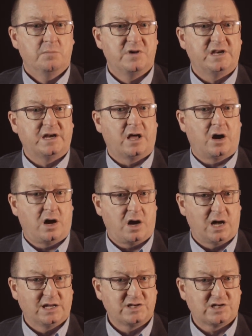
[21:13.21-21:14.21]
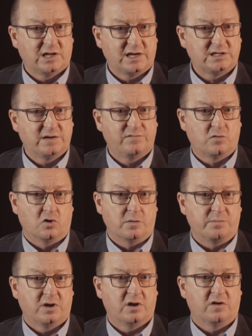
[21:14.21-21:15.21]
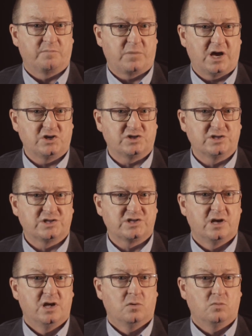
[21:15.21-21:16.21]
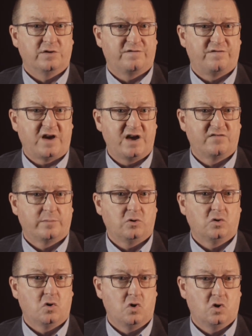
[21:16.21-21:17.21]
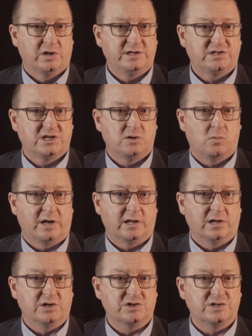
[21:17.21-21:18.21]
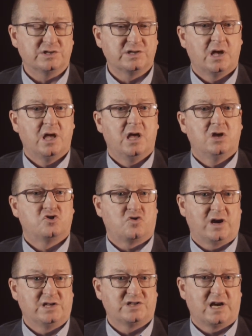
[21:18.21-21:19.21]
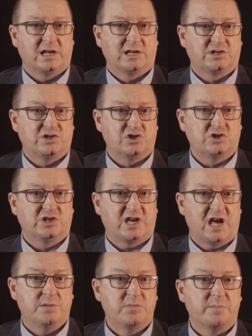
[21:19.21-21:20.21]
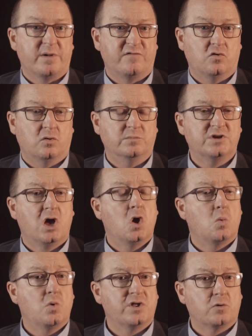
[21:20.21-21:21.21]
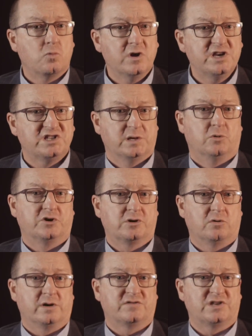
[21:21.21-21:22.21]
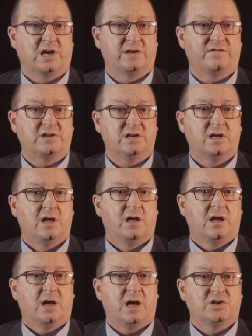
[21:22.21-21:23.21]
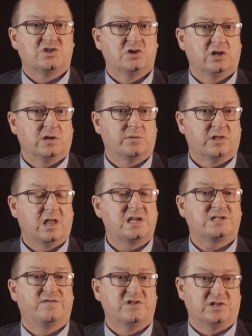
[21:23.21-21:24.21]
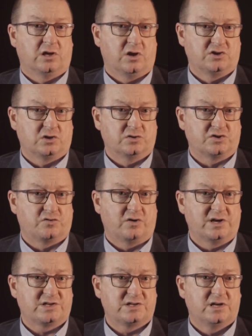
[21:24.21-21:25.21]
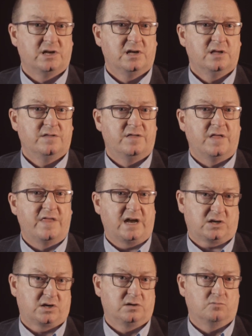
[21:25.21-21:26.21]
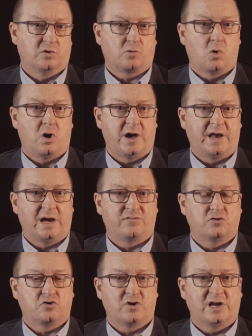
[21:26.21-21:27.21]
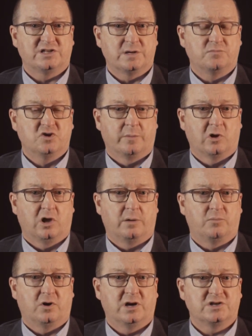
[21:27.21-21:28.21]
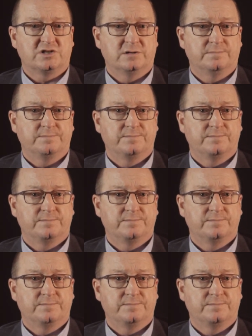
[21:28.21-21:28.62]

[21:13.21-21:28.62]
But in a highly selective group of patients with favourable early T1 lesions, transanal excision can be performed with a reasonable degree of safety, and certainly with less physiological stress than that required after a transabdominal operation.